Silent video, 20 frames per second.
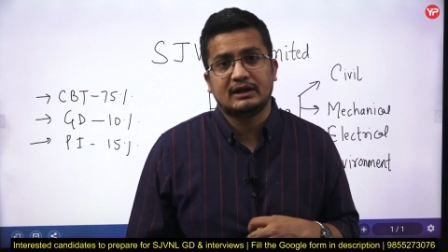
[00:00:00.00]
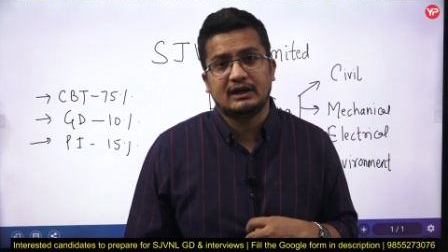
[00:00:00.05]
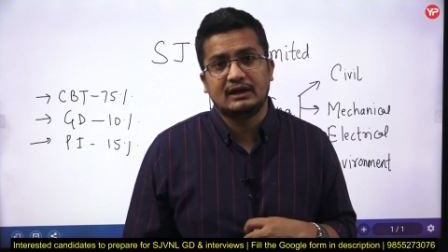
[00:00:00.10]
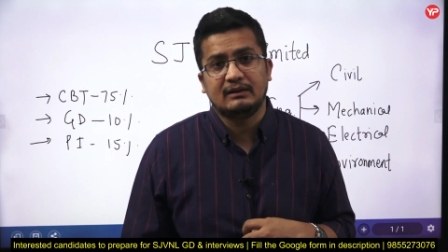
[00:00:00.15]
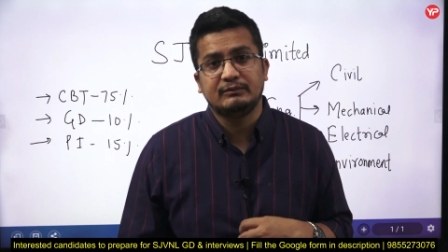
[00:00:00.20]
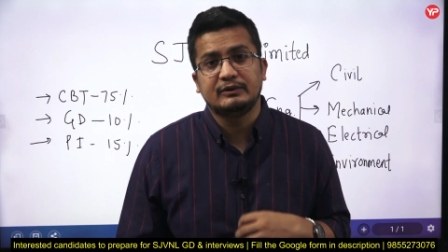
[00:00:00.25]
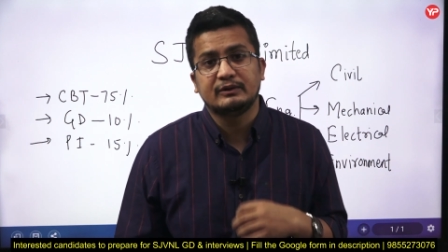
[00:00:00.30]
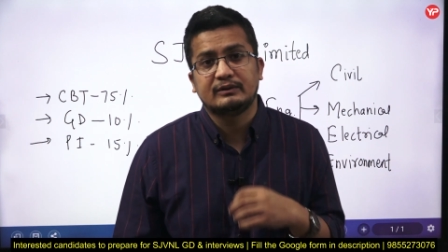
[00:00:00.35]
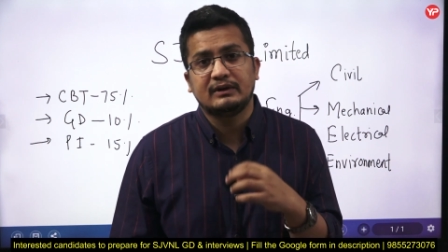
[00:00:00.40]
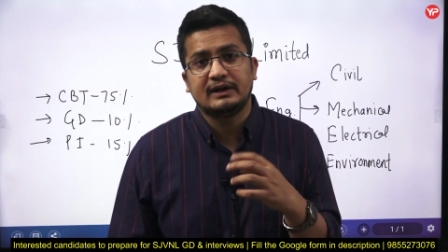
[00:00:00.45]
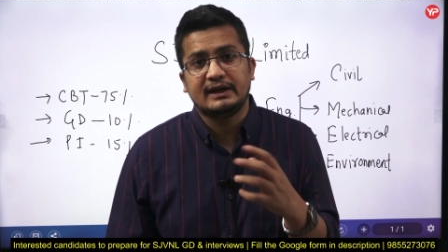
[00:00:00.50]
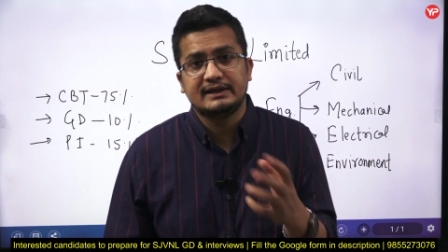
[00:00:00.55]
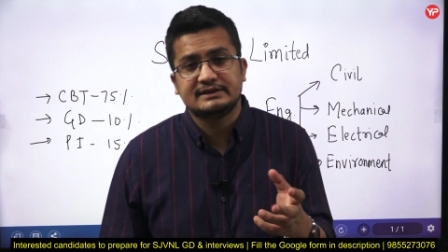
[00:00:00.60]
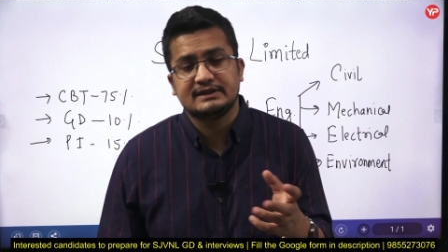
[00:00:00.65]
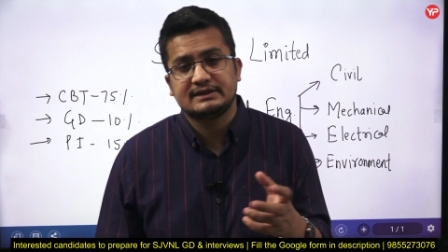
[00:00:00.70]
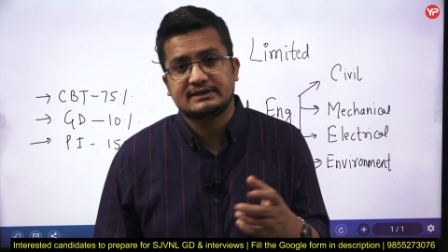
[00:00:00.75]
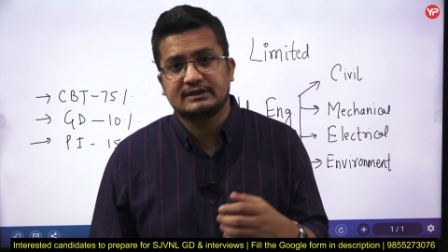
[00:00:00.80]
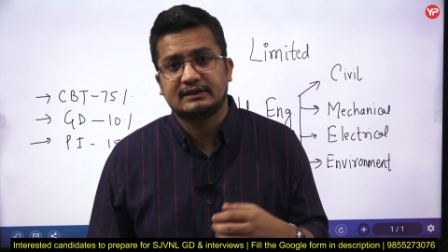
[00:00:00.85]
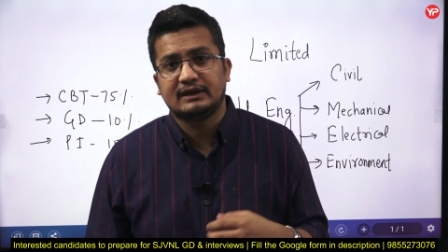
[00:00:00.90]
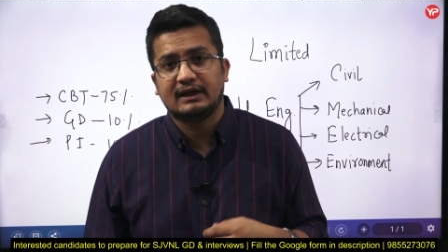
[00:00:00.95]
time
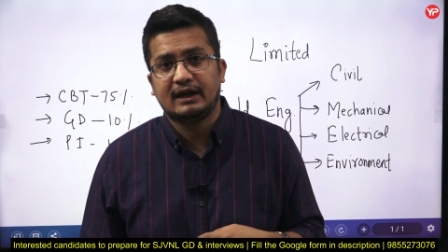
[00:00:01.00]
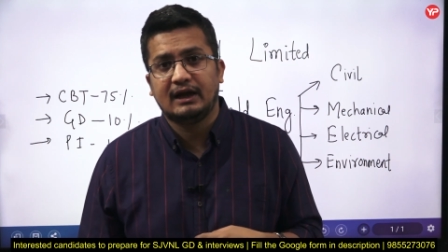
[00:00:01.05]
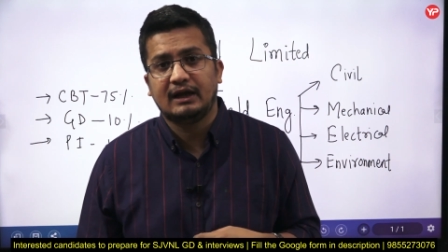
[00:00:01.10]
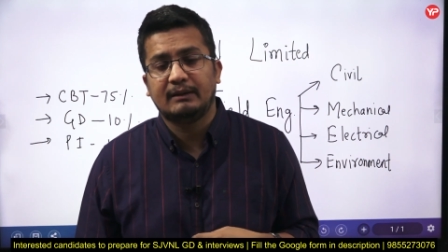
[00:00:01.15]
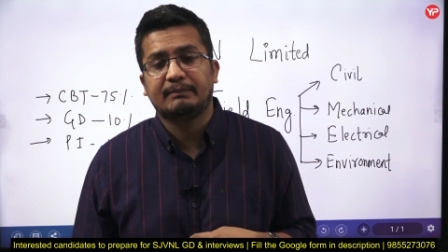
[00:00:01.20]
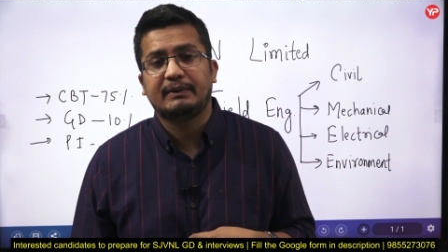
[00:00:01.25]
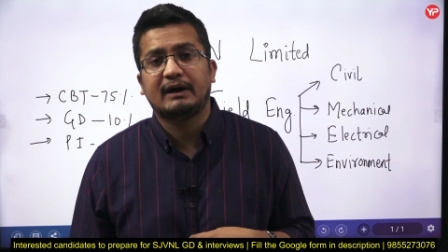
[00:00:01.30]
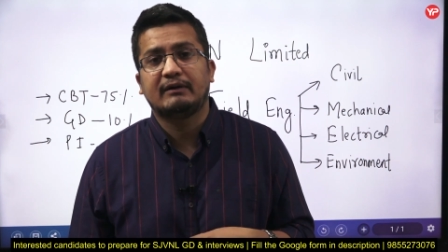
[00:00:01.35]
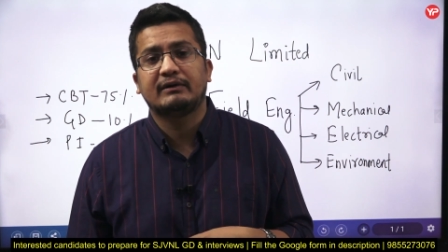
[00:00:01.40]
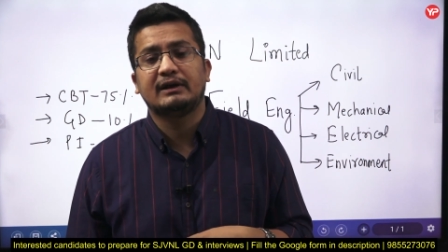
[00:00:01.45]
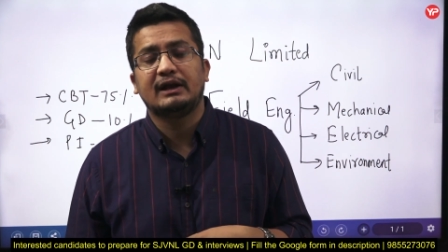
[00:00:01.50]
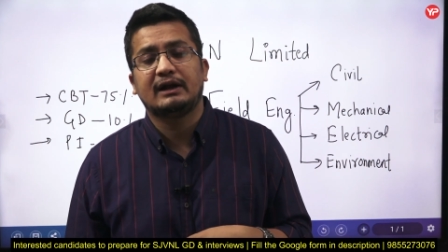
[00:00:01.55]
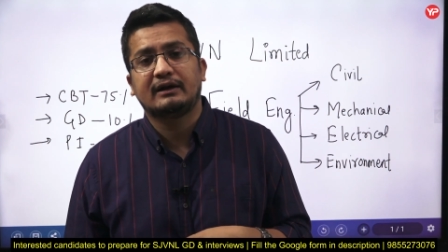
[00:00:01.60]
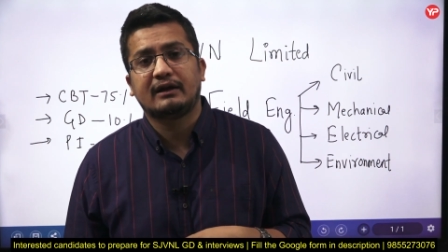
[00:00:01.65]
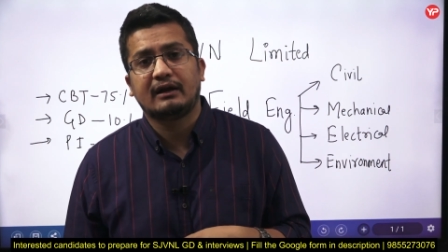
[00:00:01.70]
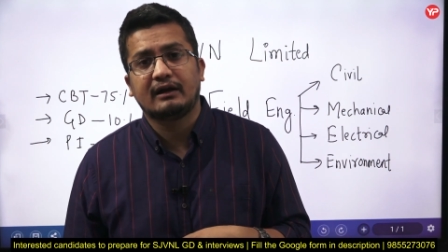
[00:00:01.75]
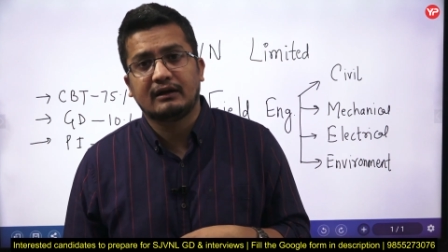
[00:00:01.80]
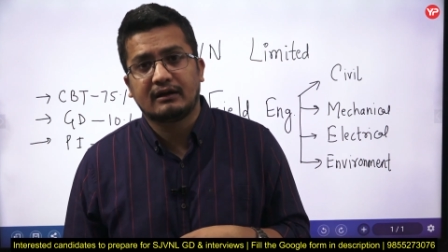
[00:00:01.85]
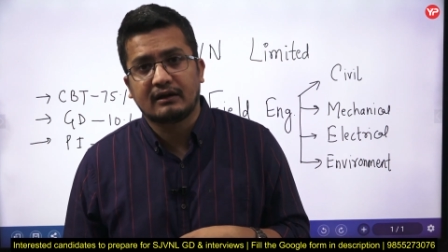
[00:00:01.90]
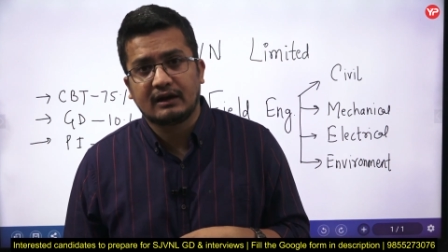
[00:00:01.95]
utilization and power
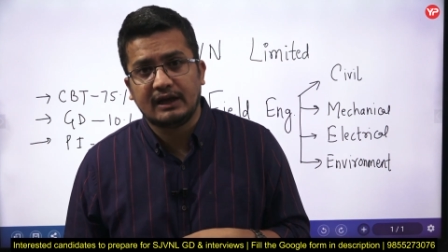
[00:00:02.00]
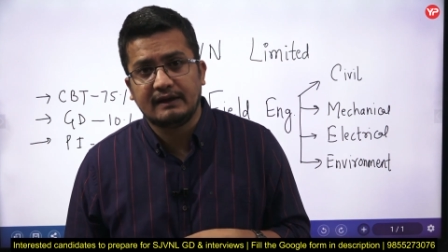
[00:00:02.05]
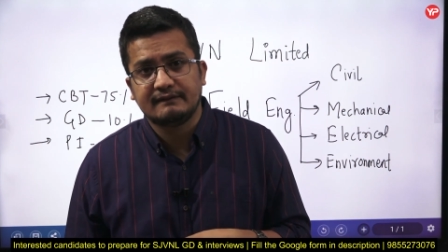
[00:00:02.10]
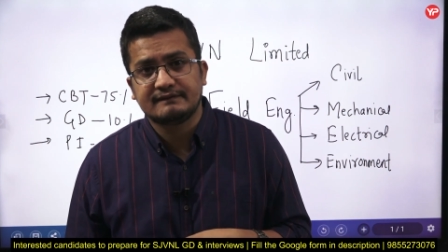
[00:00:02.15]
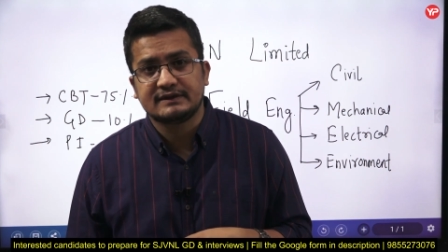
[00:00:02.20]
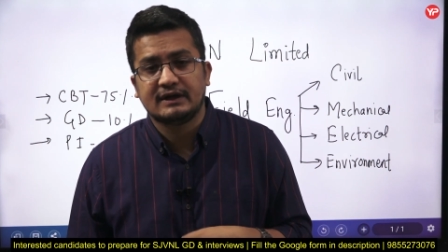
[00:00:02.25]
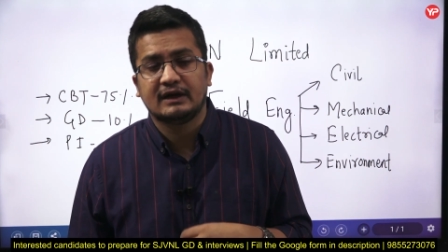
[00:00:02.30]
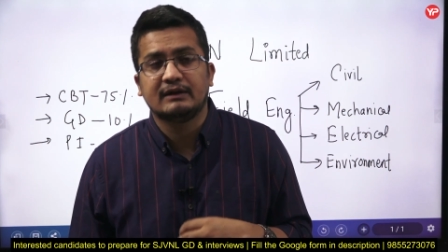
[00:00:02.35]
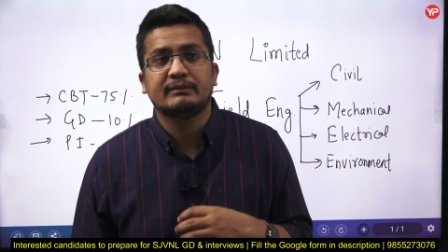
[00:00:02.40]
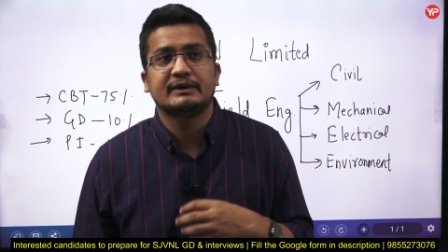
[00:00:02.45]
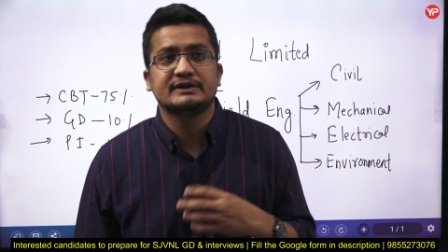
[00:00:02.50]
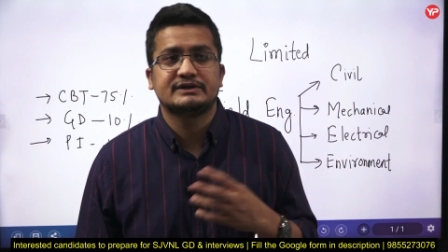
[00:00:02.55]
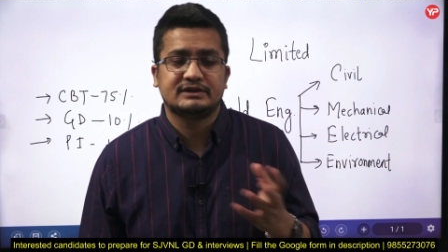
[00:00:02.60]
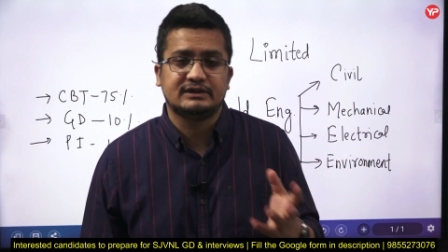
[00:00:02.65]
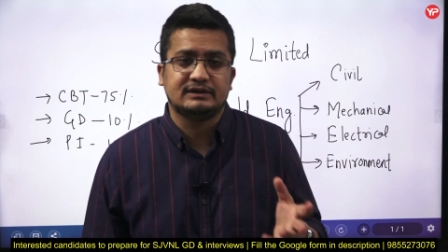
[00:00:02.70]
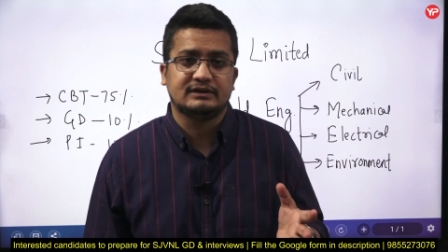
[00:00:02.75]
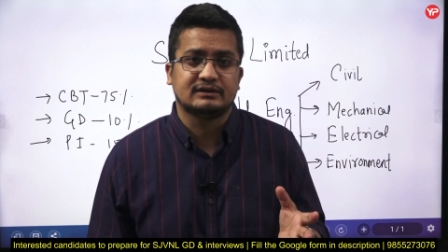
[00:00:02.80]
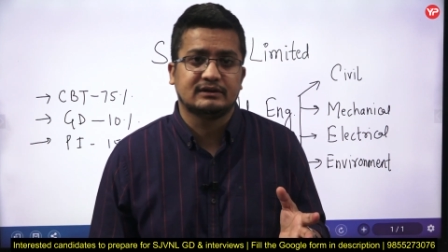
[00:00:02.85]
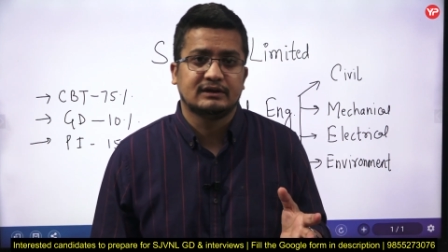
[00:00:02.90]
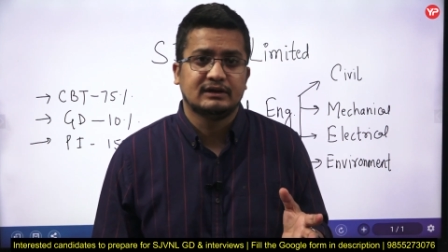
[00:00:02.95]
electric drives and
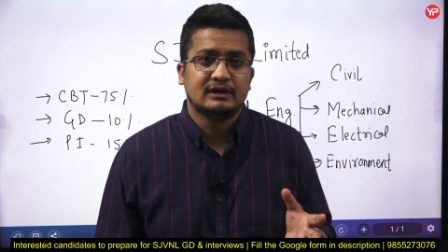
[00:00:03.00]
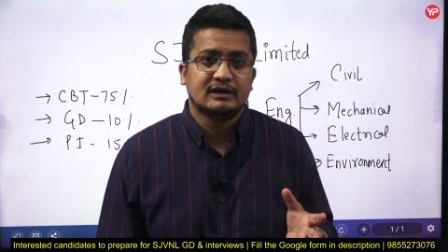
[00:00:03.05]
machine.